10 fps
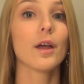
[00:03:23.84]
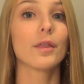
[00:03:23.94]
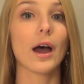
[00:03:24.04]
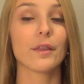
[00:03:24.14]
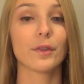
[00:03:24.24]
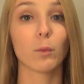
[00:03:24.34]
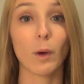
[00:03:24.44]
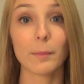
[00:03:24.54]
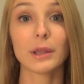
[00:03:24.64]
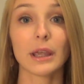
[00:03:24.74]
that the
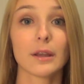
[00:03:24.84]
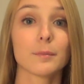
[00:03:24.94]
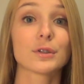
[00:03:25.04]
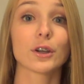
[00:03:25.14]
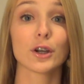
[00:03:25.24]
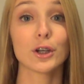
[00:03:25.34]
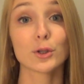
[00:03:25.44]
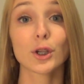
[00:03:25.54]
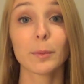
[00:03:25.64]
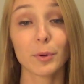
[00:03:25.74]
webcams are
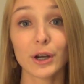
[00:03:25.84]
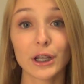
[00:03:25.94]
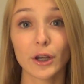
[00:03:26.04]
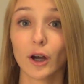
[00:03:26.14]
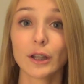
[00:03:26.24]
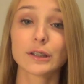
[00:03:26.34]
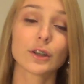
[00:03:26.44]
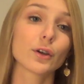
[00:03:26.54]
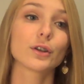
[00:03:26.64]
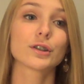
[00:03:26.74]
usually pretty good,
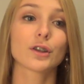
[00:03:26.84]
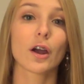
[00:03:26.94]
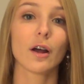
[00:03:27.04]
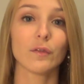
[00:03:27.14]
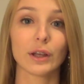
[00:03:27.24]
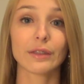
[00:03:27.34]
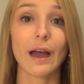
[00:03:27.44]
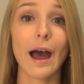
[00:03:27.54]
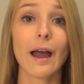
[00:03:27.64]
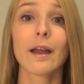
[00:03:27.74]
so you could start off like
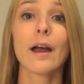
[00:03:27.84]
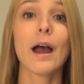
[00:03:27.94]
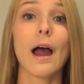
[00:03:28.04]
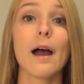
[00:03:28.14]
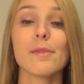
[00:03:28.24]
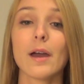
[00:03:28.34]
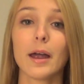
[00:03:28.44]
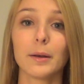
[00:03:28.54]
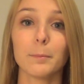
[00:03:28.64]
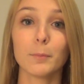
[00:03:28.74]
that and
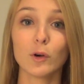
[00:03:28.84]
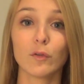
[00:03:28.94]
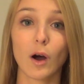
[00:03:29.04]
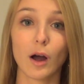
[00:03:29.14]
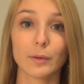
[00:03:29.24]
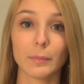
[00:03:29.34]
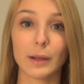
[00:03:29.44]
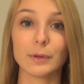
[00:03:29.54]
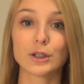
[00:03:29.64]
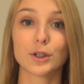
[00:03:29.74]
then move on
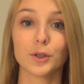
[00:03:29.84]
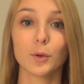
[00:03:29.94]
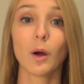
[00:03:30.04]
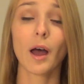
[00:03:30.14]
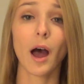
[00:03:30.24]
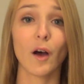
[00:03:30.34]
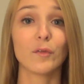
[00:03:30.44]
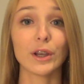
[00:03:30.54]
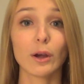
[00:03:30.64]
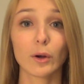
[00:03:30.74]
maybe to a
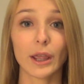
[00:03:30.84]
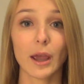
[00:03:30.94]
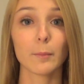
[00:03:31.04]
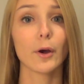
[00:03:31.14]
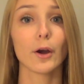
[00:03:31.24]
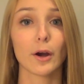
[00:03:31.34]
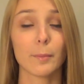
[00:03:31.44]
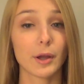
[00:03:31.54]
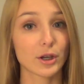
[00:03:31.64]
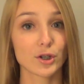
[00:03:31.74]
video camera or
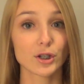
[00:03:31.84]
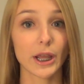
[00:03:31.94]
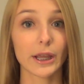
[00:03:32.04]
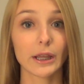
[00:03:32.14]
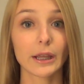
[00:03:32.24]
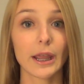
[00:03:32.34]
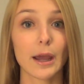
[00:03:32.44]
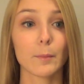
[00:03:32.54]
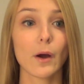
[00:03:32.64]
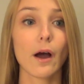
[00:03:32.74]
a picture taking
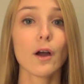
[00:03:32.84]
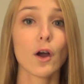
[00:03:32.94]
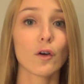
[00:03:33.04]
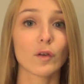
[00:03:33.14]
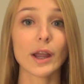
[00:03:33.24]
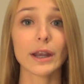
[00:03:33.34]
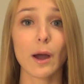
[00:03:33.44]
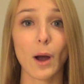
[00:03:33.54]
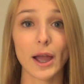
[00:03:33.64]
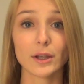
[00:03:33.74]
camera. Right
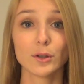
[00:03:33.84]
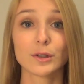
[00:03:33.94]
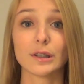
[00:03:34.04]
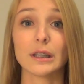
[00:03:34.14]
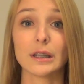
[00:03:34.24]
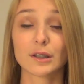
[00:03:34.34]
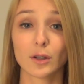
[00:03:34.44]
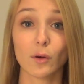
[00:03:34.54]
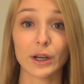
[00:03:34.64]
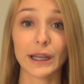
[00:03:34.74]
now I use the
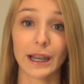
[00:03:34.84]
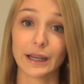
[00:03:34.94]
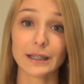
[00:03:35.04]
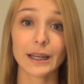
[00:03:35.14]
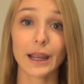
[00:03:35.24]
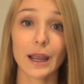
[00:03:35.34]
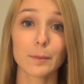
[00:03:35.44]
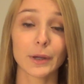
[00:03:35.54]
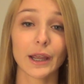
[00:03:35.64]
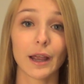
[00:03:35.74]
Sony
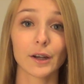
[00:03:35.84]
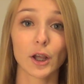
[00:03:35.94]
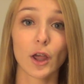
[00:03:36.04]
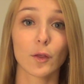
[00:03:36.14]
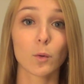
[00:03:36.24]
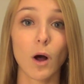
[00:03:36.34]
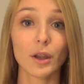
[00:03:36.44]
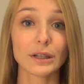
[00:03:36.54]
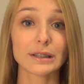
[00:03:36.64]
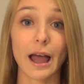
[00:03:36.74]
Handycam, and the
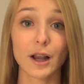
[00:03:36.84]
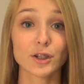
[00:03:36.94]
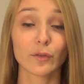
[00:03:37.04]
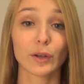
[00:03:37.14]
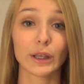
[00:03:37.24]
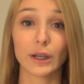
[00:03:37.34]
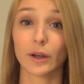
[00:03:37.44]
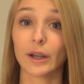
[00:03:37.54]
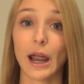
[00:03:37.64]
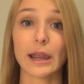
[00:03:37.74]
quality is actually really
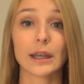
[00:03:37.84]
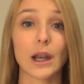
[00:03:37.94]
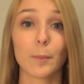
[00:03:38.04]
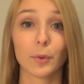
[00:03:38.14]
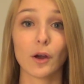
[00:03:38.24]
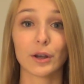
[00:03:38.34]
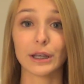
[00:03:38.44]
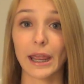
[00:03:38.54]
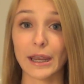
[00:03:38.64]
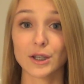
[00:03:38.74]
good. I can upload
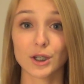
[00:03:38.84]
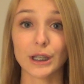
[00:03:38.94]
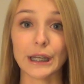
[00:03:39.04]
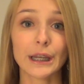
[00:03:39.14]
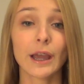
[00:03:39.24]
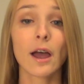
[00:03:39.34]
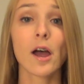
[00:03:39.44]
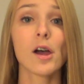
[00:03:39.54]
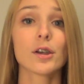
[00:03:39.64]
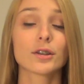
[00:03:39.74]
in HD.
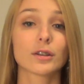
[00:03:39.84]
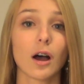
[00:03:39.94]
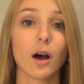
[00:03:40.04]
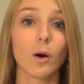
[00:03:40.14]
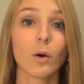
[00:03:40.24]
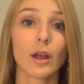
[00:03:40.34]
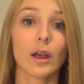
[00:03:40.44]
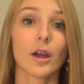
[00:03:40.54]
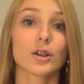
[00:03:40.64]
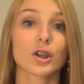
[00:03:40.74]
So
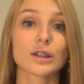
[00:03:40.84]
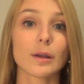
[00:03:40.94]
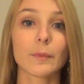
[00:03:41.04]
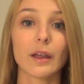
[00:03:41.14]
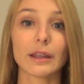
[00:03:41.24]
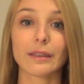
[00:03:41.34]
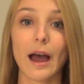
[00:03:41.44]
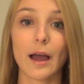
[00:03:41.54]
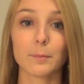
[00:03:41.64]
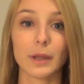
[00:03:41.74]
just something like
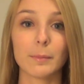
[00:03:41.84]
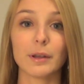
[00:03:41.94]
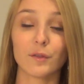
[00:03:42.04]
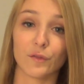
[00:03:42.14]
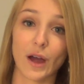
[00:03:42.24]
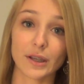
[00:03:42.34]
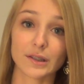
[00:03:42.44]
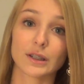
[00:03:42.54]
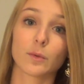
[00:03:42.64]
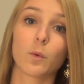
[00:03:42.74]
that. Maybe
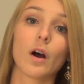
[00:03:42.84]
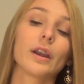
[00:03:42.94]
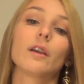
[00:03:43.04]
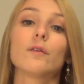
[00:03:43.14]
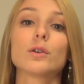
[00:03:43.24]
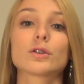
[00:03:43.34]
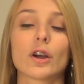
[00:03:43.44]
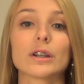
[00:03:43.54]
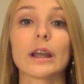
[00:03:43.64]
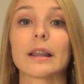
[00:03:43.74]
invest in one if you
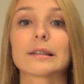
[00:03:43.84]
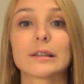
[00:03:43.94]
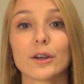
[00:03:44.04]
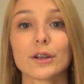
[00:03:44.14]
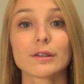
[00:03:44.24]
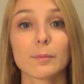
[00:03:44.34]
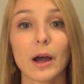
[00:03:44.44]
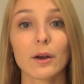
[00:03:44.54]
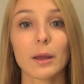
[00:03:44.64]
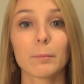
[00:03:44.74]
start to get serious
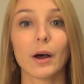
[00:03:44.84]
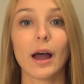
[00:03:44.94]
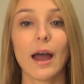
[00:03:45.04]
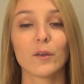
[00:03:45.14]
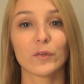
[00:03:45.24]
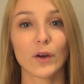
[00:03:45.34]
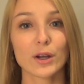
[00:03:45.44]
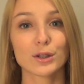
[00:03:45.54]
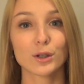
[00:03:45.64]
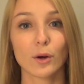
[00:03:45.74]
about it, but at
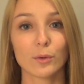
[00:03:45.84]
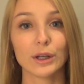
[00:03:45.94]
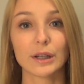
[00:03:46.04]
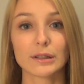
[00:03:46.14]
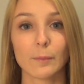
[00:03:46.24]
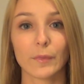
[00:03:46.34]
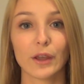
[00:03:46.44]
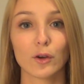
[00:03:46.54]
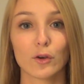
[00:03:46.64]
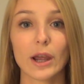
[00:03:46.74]
first you don't need
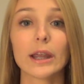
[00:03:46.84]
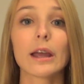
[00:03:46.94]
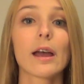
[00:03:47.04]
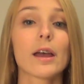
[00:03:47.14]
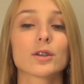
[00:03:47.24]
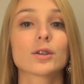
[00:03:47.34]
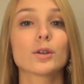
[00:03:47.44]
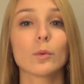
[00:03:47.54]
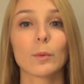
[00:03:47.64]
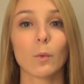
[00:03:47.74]
something great. It's just
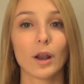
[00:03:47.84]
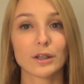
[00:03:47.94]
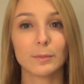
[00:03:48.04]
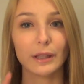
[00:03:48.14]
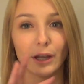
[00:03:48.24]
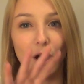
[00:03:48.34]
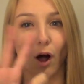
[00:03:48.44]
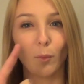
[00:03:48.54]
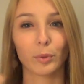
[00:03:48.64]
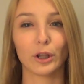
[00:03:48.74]
you wouldn't want it to be like
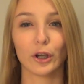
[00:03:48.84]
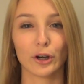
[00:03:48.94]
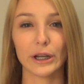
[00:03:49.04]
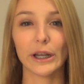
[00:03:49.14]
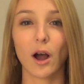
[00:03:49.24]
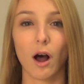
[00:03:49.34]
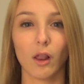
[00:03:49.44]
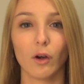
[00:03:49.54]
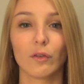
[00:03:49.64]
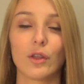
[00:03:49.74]
all blurry
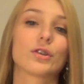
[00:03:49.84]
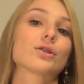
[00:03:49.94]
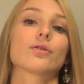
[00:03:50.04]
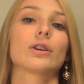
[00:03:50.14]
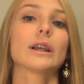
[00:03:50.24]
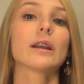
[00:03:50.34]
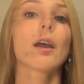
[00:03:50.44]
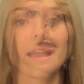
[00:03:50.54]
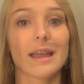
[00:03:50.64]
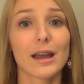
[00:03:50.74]
all over the screen.
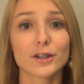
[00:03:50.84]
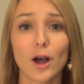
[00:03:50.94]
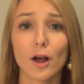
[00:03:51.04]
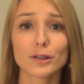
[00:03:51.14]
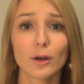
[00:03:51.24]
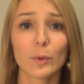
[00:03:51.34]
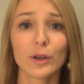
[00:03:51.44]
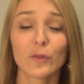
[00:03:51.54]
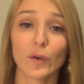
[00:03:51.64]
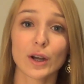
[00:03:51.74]
And also when
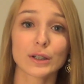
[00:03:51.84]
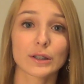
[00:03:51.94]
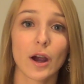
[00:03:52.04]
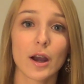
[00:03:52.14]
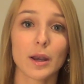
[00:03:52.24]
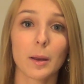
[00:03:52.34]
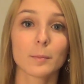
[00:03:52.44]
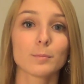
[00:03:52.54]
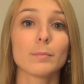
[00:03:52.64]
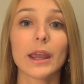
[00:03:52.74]
you first start
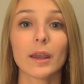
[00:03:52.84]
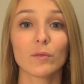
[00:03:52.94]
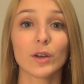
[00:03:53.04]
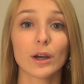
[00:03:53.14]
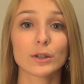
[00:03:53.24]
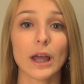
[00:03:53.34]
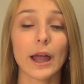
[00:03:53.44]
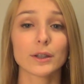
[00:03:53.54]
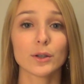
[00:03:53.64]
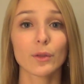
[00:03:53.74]
making videos,
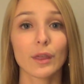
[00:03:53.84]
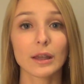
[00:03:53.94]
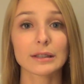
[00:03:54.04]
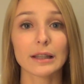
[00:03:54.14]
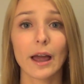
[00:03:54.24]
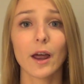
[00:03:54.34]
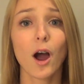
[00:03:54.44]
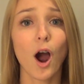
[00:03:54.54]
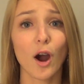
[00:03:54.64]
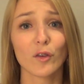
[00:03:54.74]
I do things that
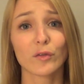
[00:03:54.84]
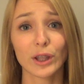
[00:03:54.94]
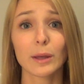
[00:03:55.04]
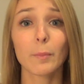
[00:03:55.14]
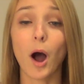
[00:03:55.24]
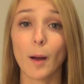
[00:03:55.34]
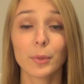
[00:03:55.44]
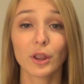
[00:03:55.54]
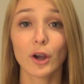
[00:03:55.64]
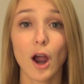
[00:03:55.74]
are really
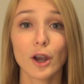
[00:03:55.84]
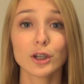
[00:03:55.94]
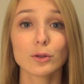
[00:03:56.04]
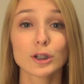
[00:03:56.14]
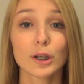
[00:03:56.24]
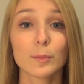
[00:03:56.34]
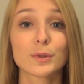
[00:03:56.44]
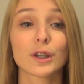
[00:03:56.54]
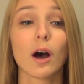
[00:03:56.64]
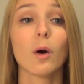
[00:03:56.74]
popular on YouTube.
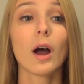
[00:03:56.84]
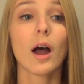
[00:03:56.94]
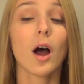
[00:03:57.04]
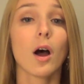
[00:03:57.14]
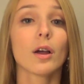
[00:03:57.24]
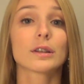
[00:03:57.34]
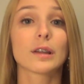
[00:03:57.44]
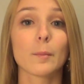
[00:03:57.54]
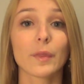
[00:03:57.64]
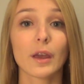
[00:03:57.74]
So
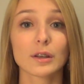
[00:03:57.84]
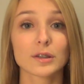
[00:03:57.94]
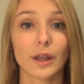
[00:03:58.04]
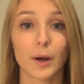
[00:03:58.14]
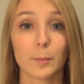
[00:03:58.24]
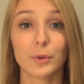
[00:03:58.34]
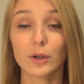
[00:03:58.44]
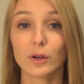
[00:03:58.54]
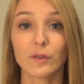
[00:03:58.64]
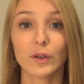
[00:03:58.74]
some things that are
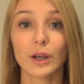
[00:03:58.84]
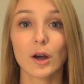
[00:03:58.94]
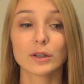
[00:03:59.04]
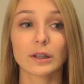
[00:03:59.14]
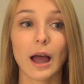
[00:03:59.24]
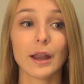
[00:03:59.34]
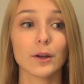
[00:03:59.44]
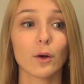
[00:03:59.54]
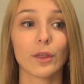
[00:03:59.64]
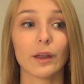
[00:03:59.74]
beauty videos, I
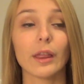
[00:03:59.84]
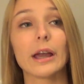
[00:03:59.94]
know that